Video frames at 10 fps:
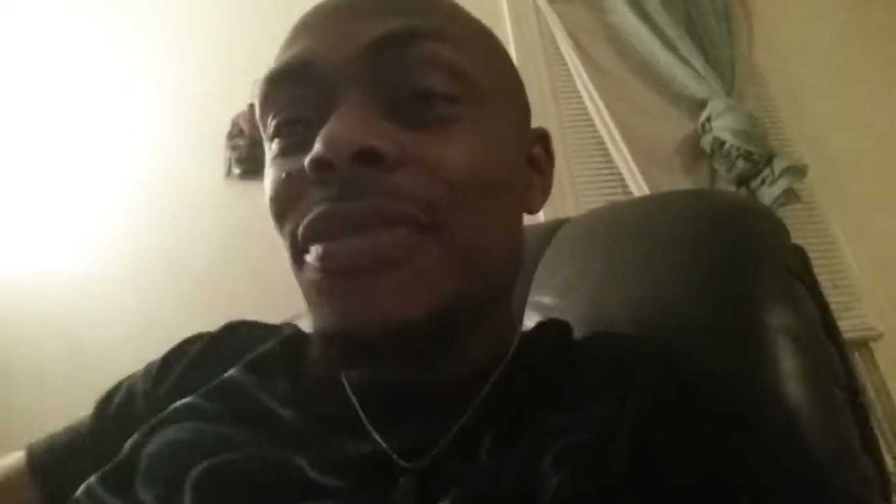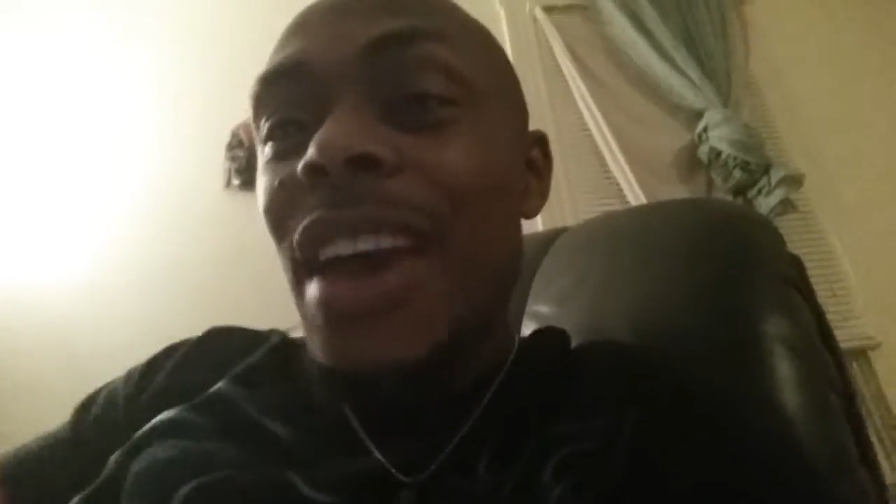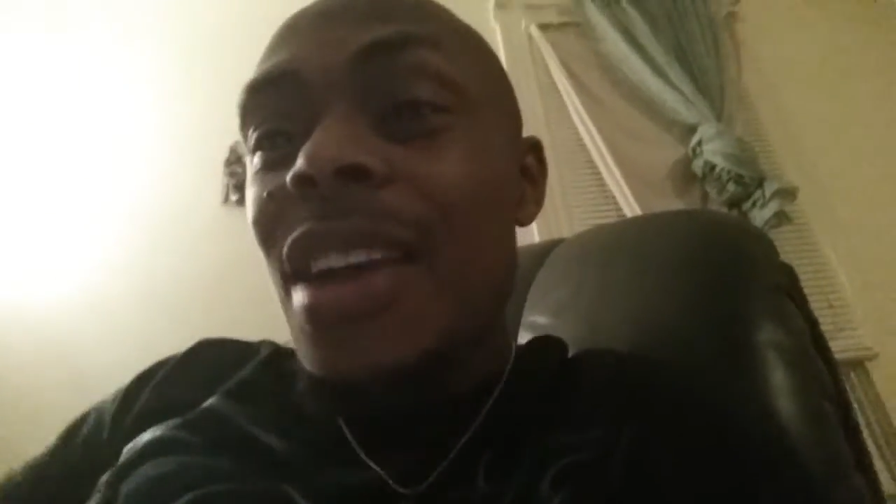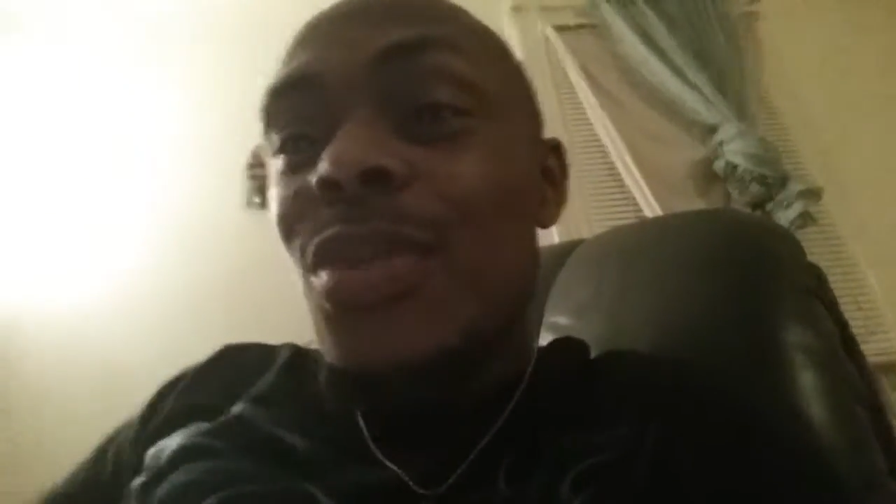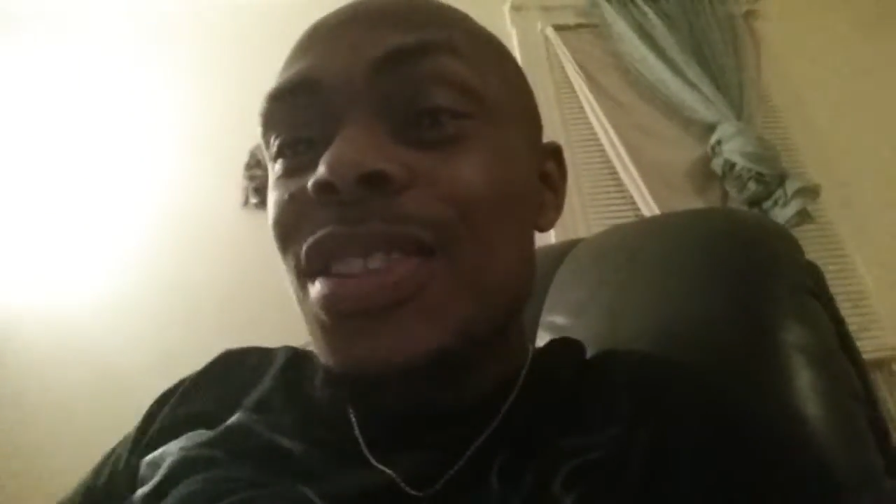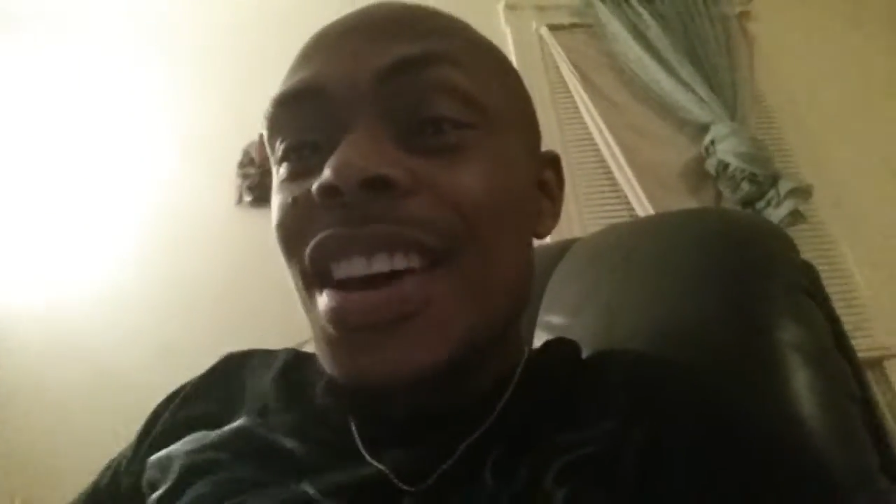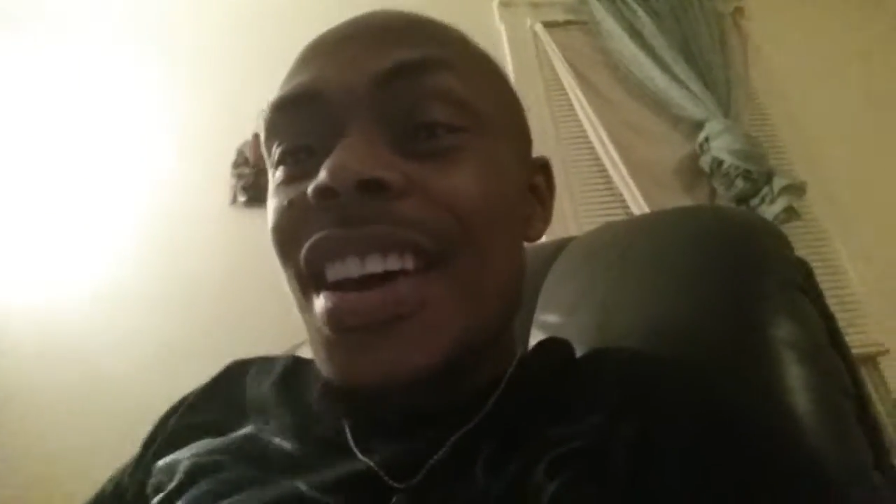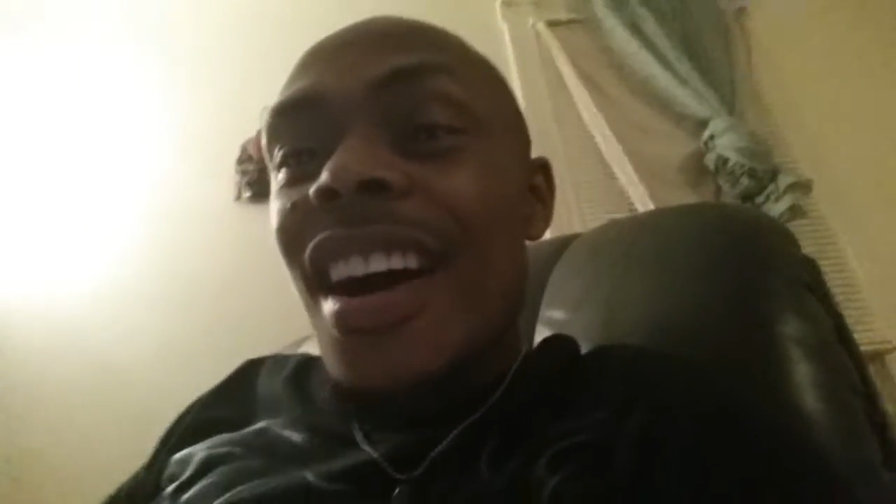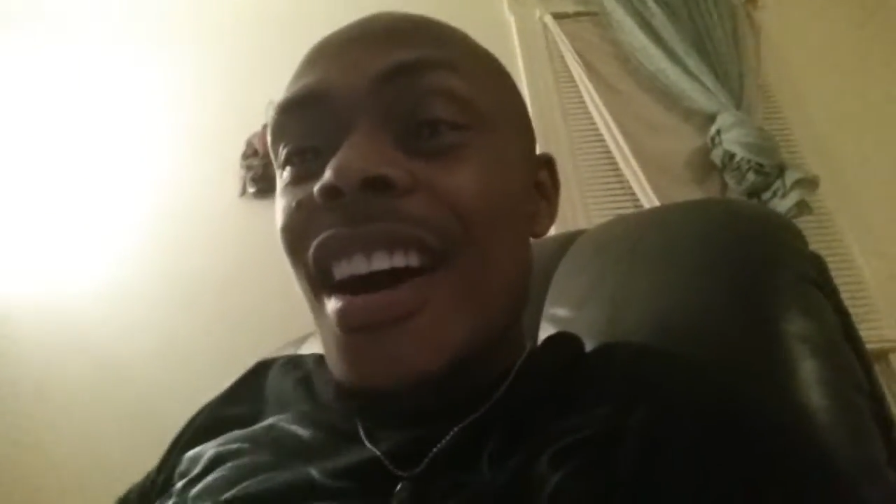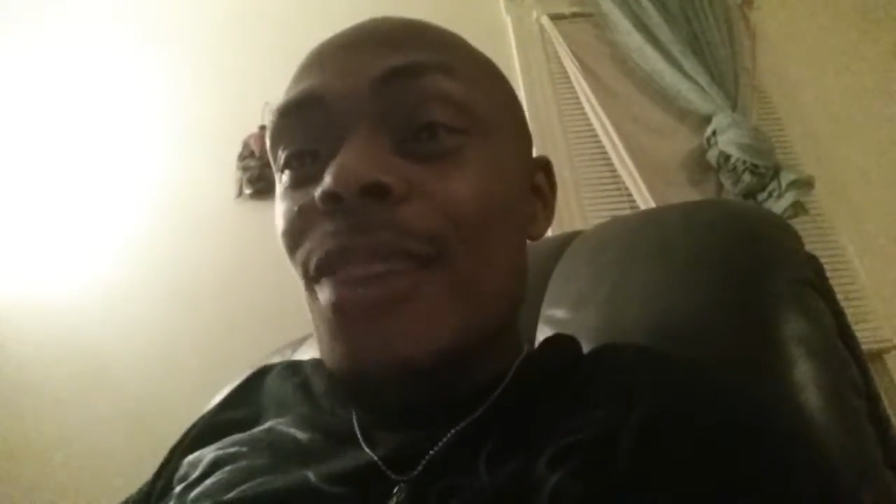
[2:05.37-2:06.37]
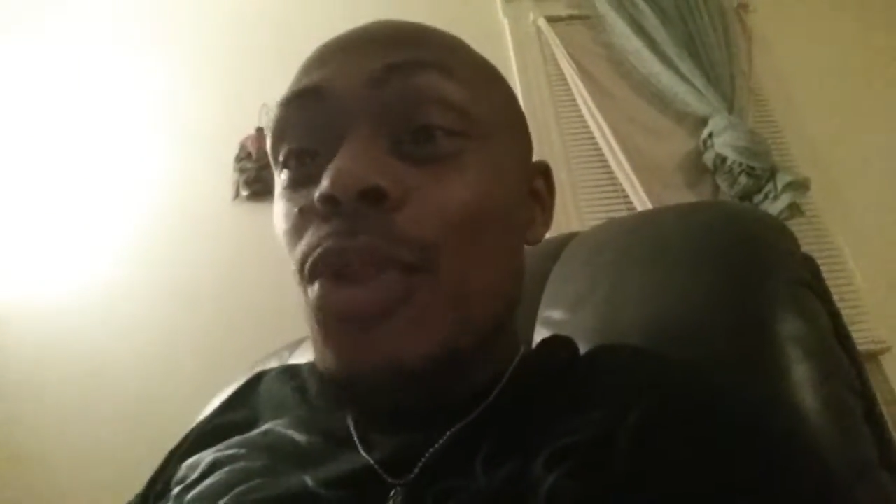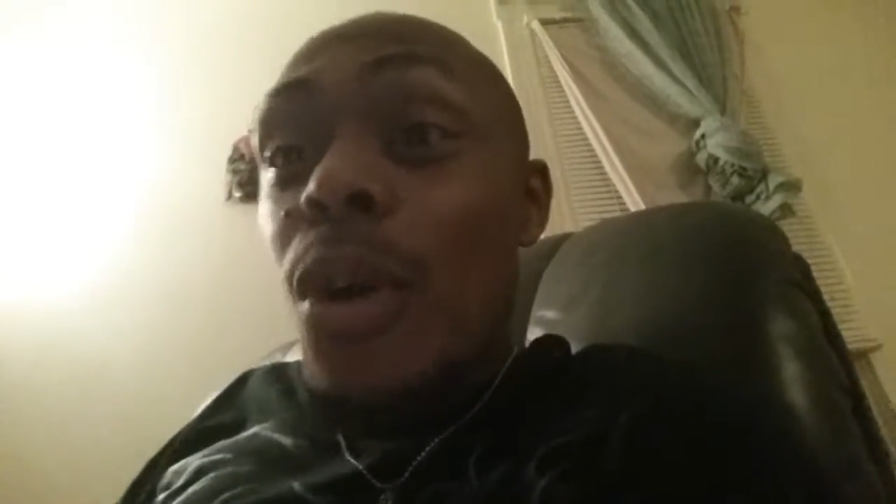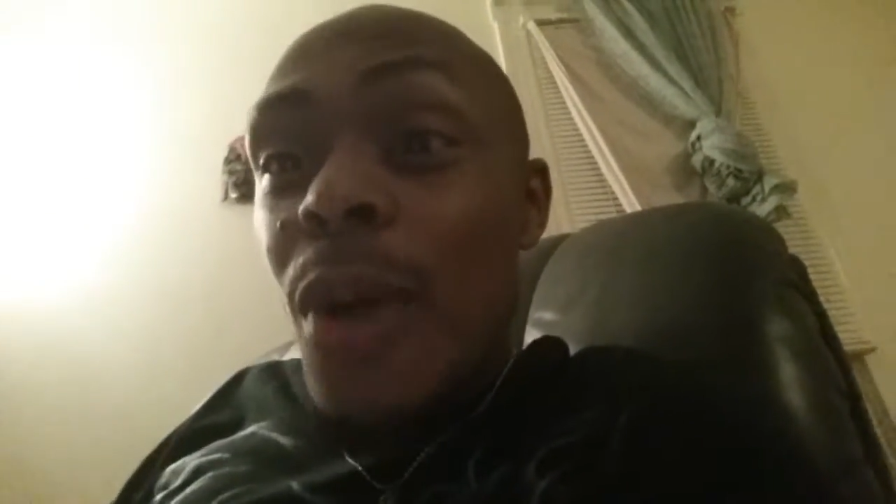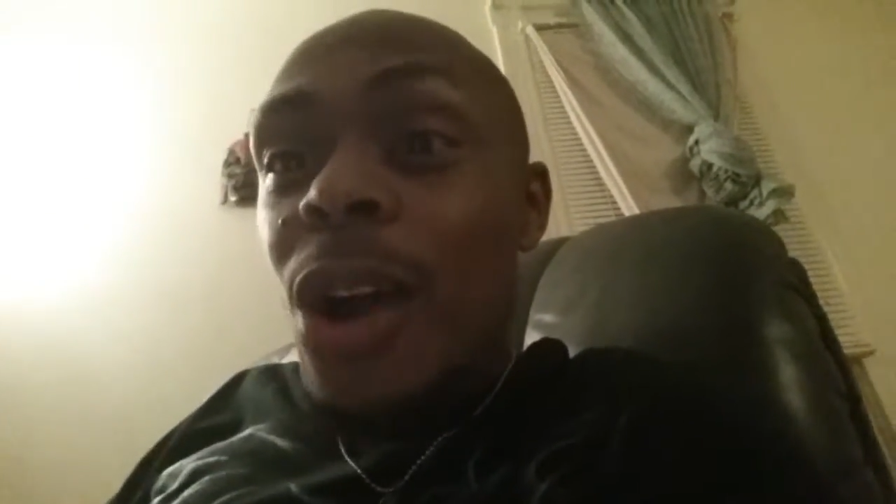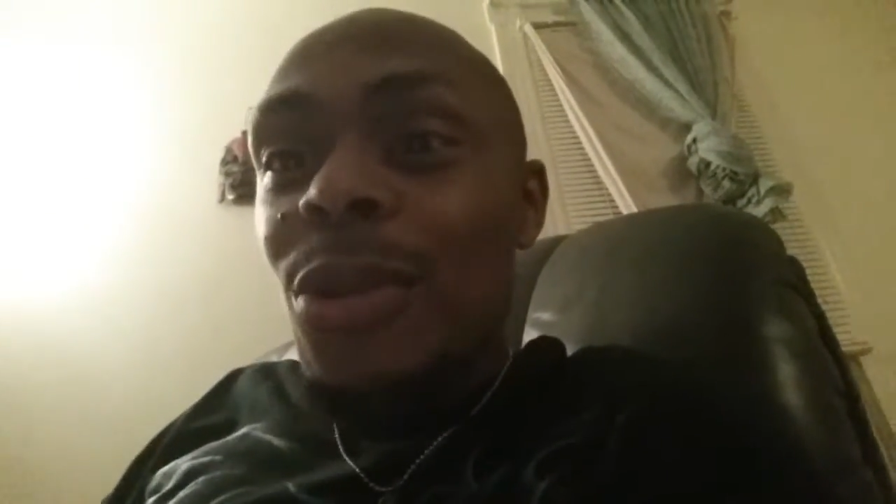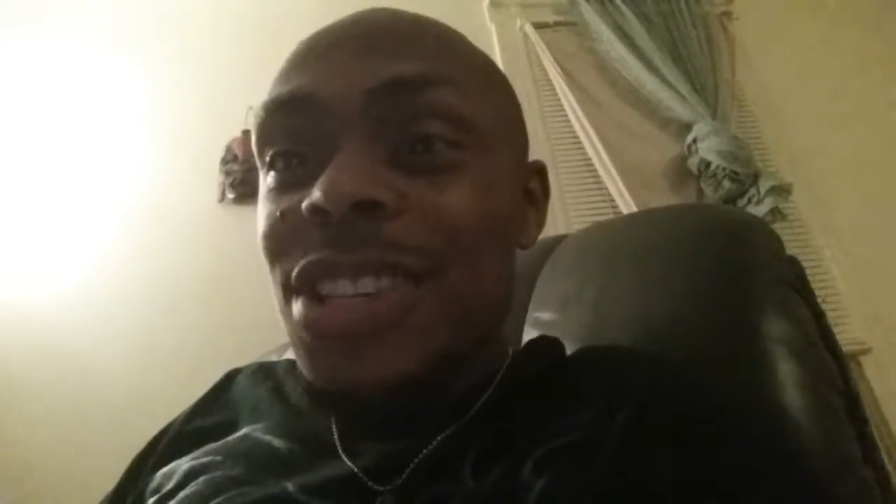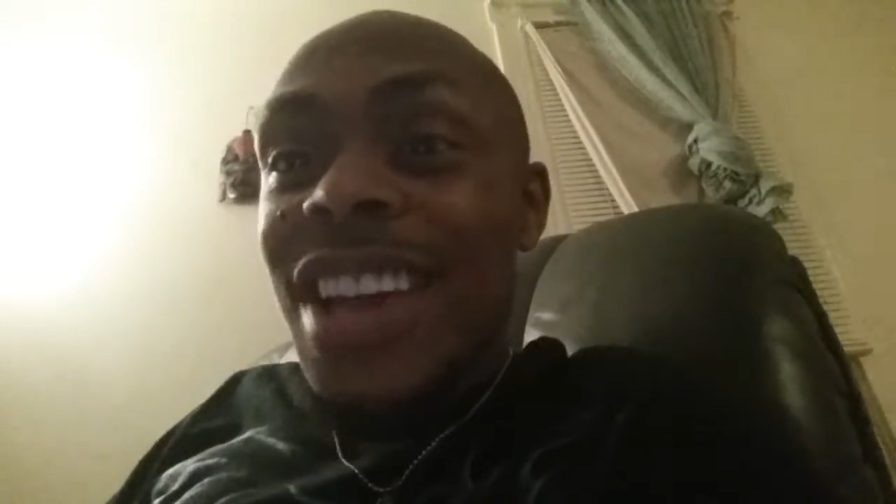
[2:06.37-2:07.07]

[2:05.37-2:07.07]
favorite role models.